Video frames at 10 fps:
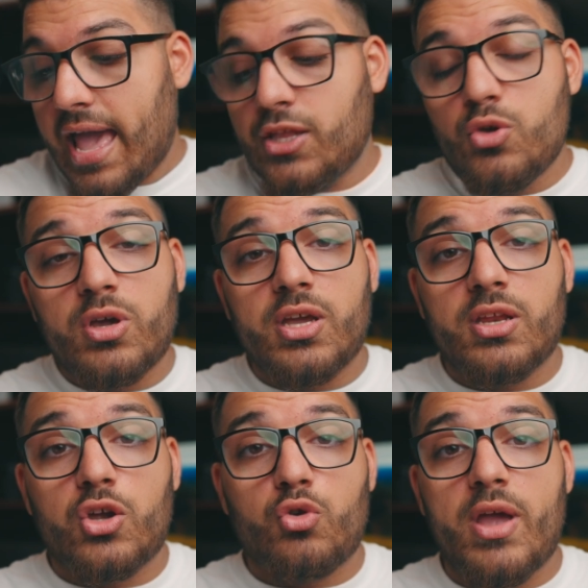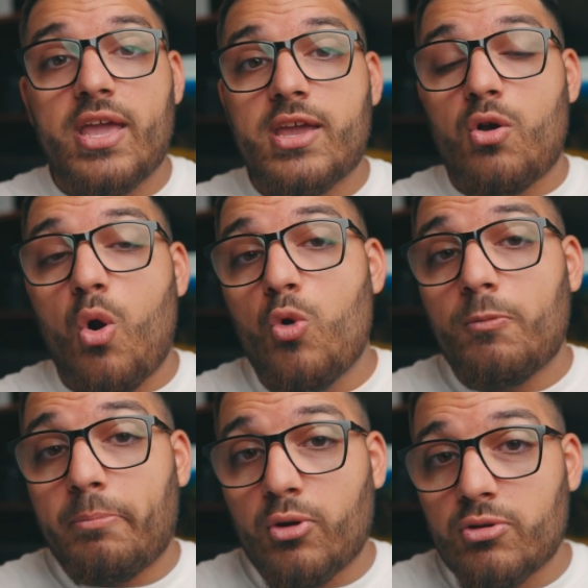and you can create your
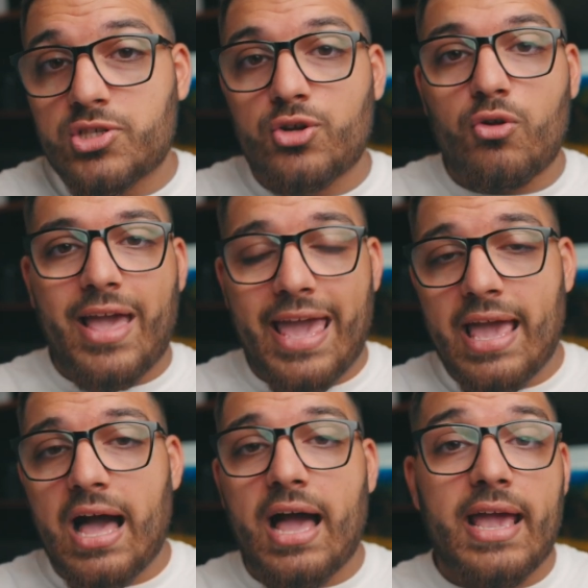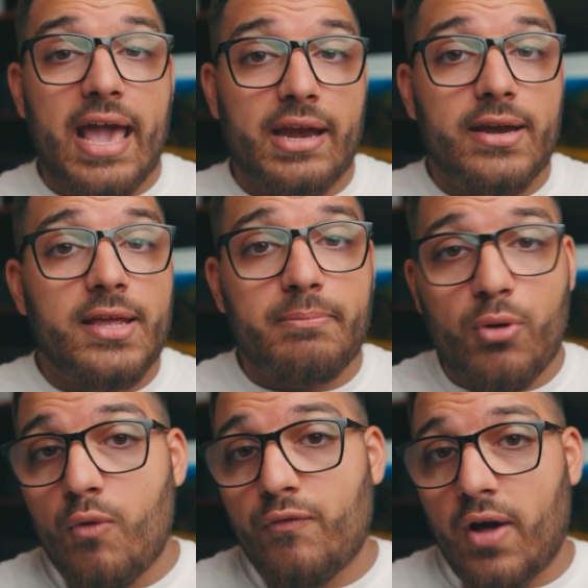own personal AI editing
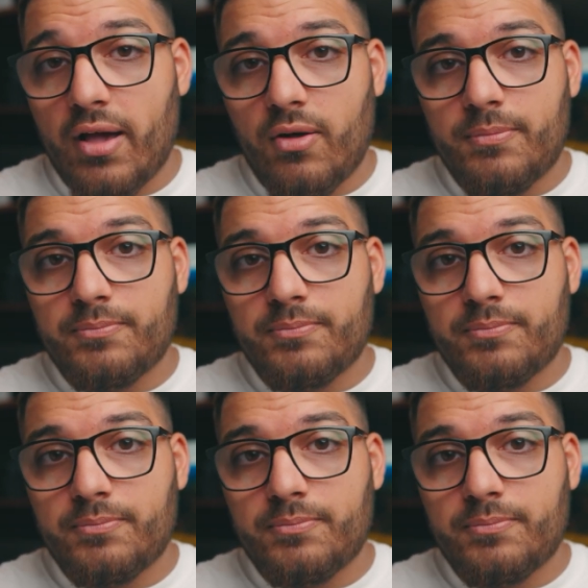profile.